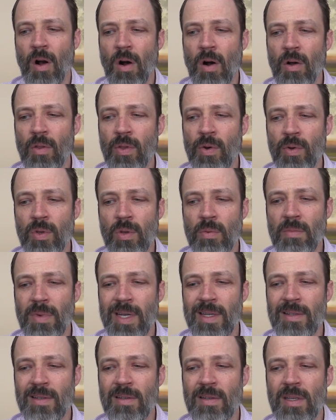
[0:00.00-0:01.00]
although you
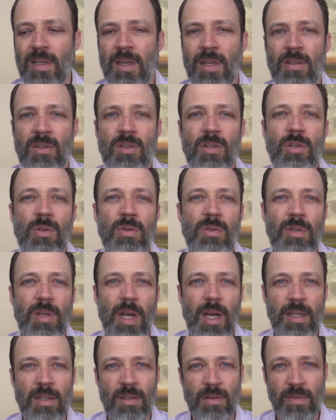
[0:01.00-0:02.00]
might see it as 2
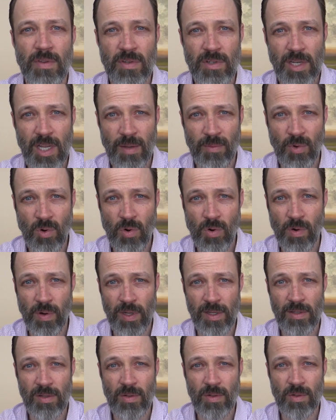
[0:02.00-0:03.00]
sides of the same
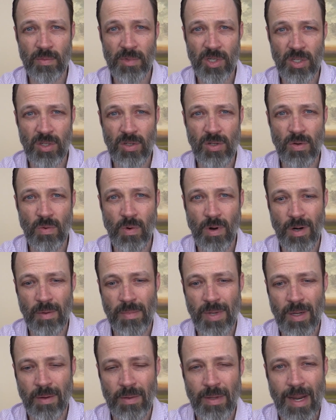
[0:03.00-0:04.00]
coin. So as much as you want to
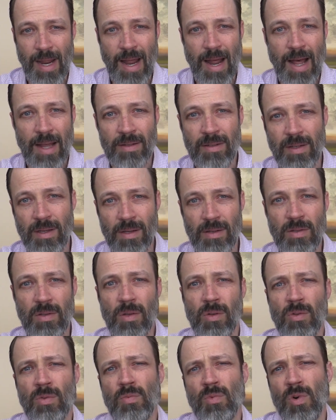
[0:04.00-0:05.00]
be able to access
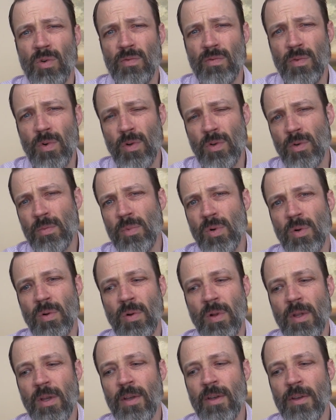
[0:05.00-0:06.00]
those more
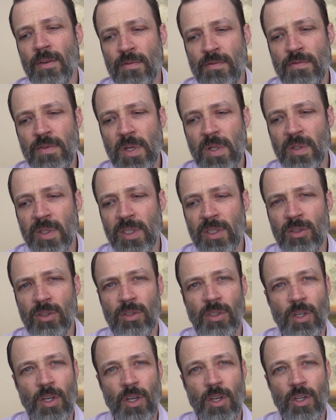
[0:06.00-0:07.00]
vulnerable
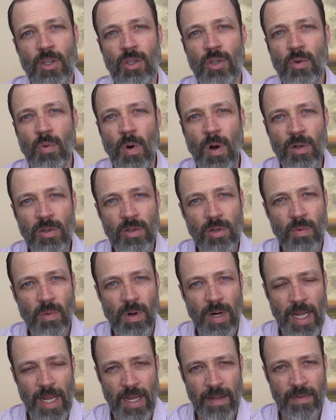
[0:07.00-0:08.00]
feelings, you also
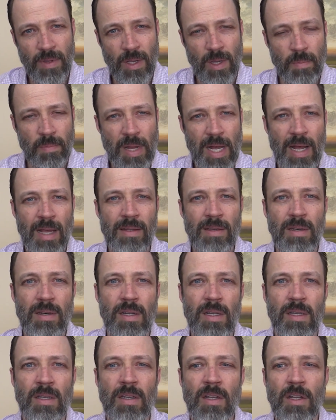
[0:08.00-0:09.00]
want to have the
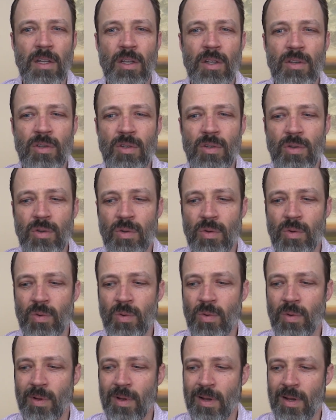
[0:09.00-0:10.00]
capacity
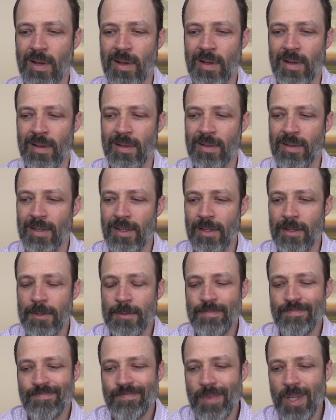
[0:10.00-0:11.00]
to
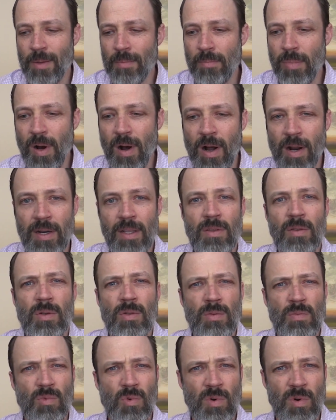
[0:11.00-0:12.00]
embody
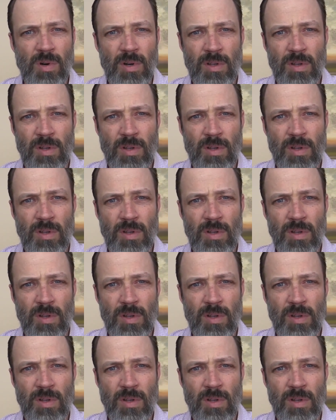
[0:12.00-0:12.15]
those more